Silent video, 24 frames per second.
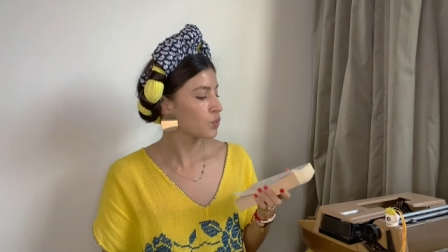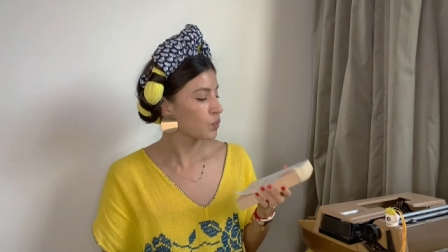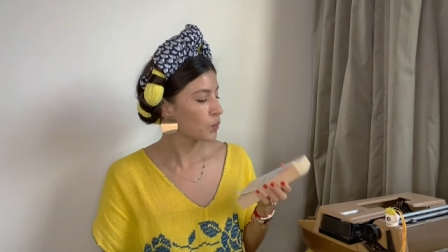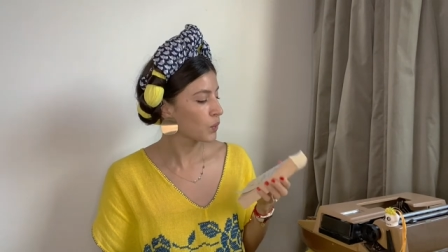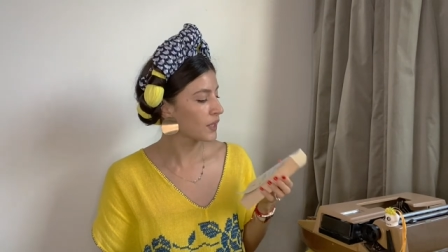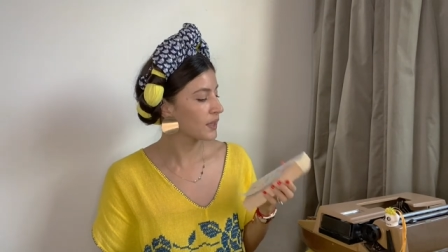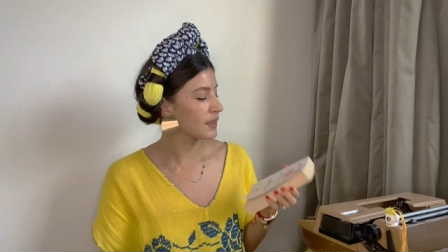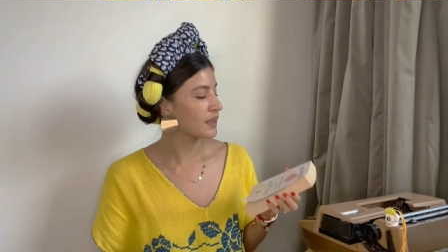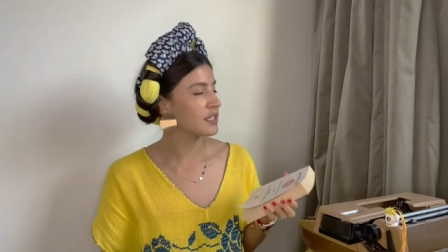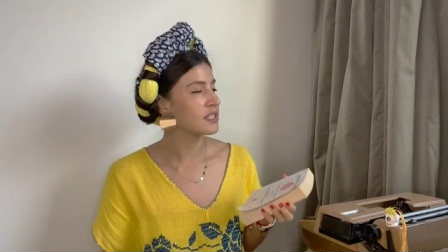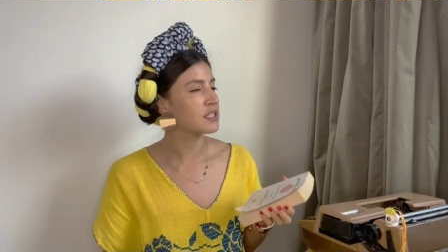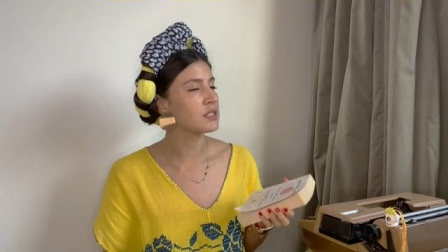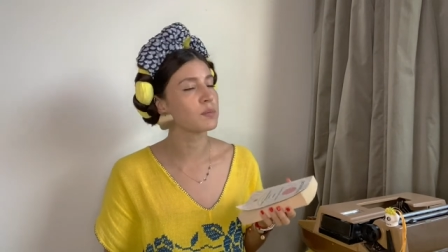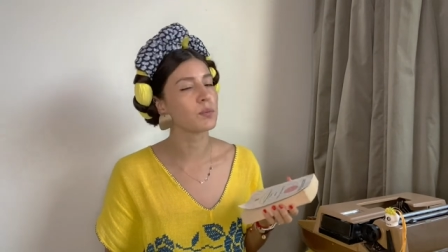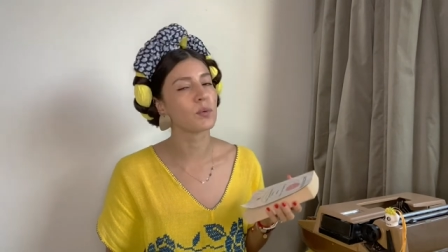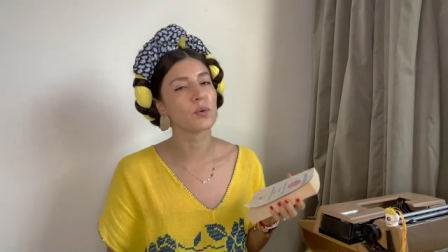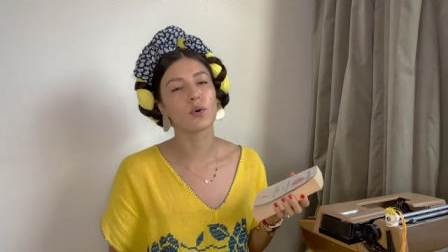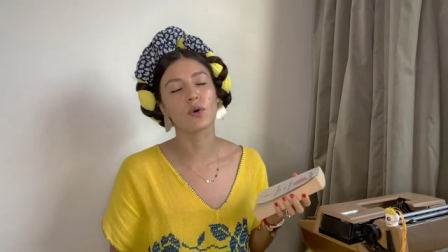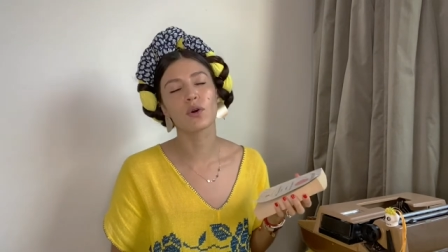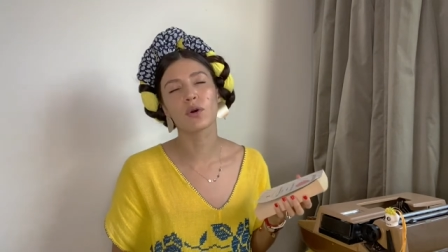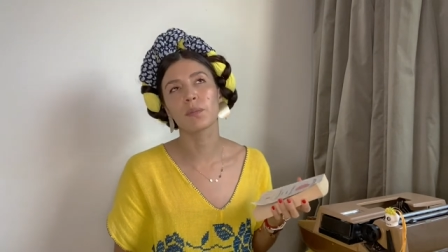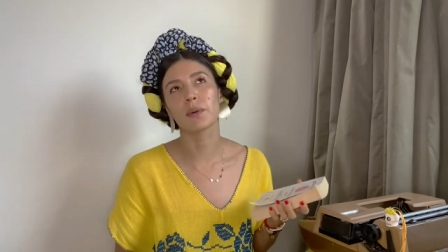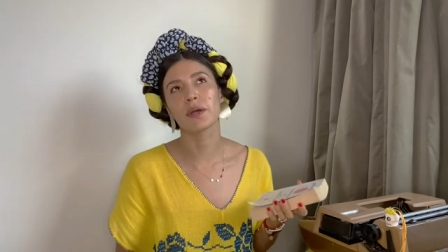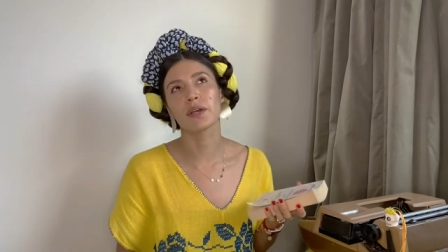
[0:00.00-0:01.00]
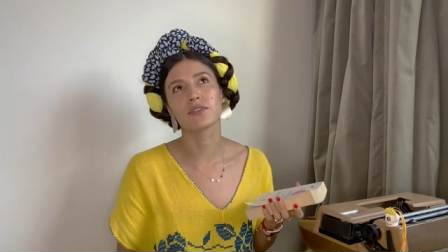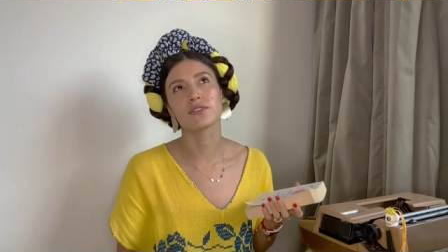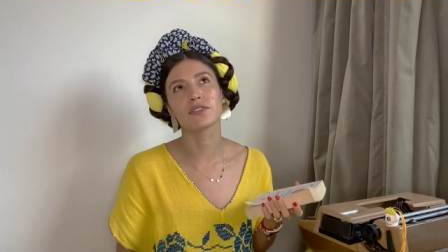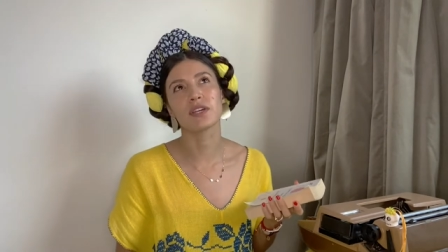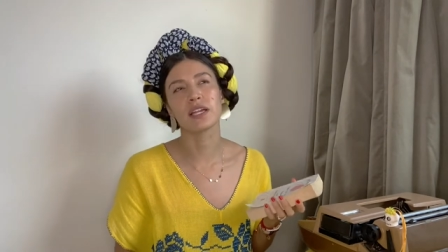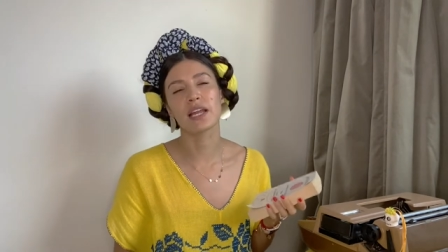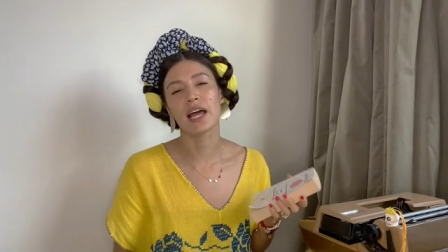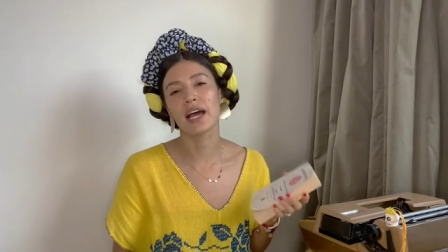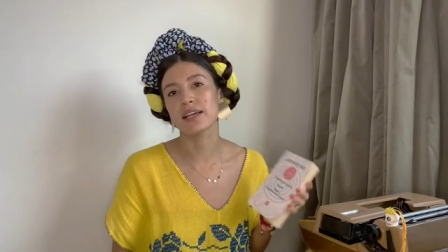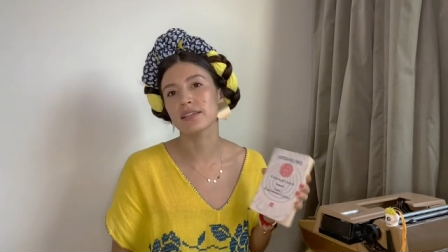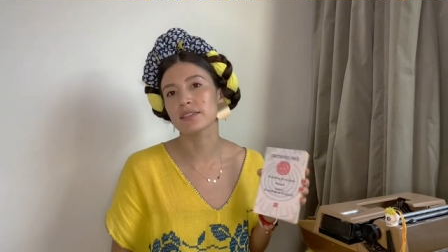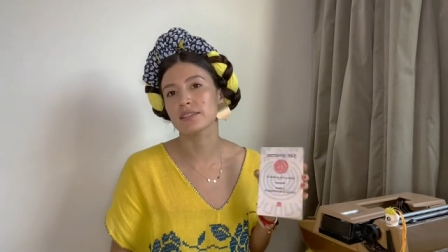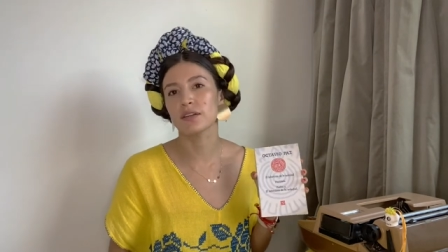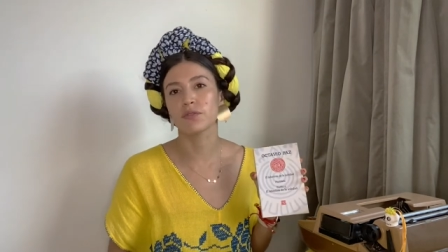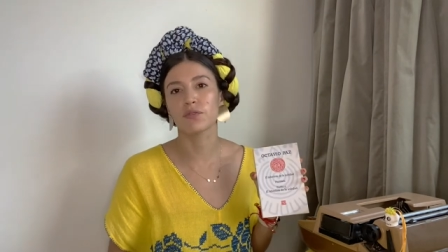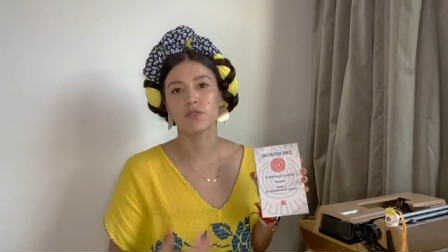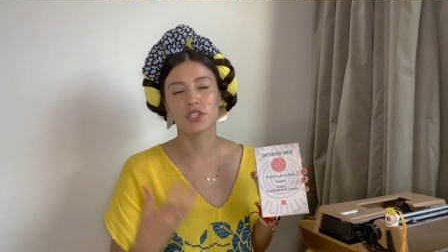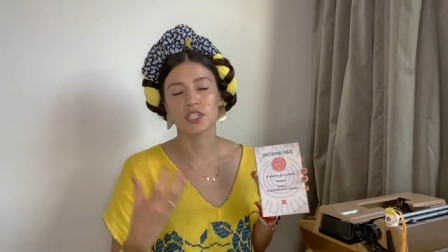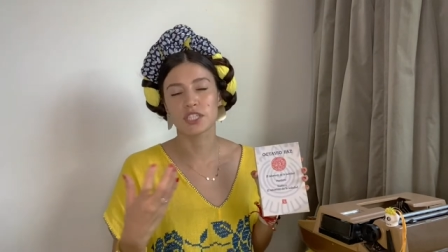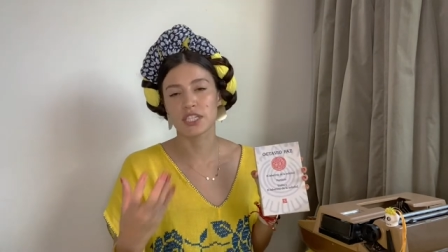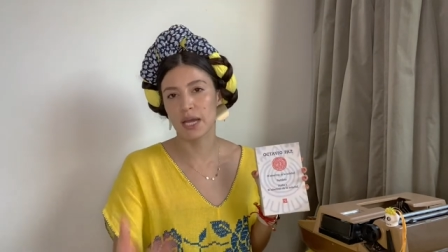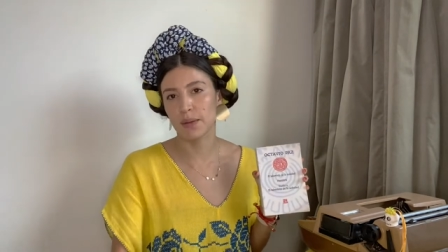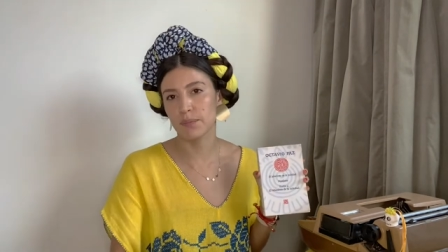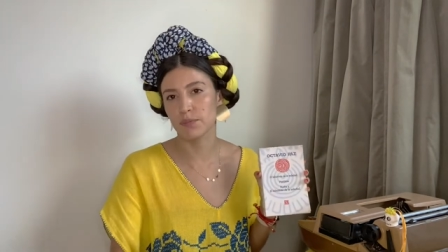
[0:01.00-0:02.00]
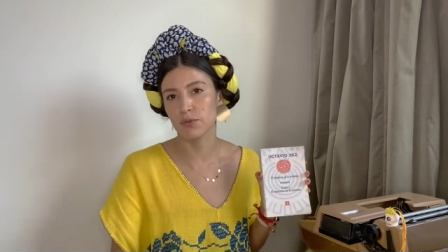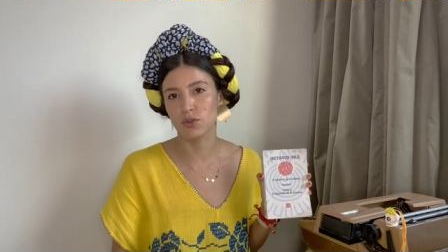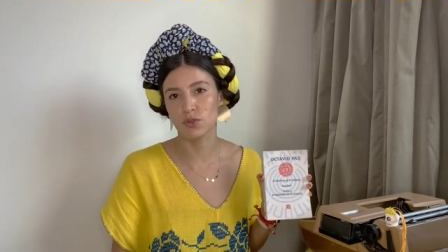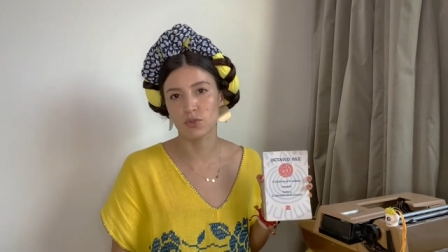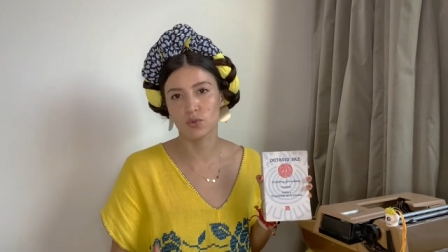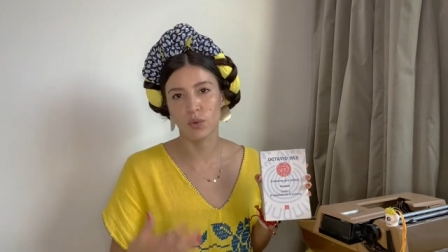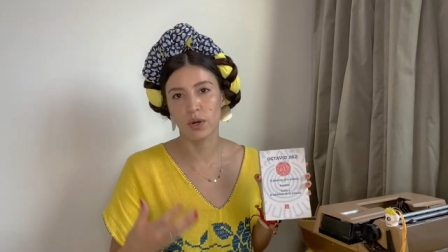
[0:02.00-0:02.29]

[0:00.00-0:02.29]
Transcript: read this book because it has different chapters.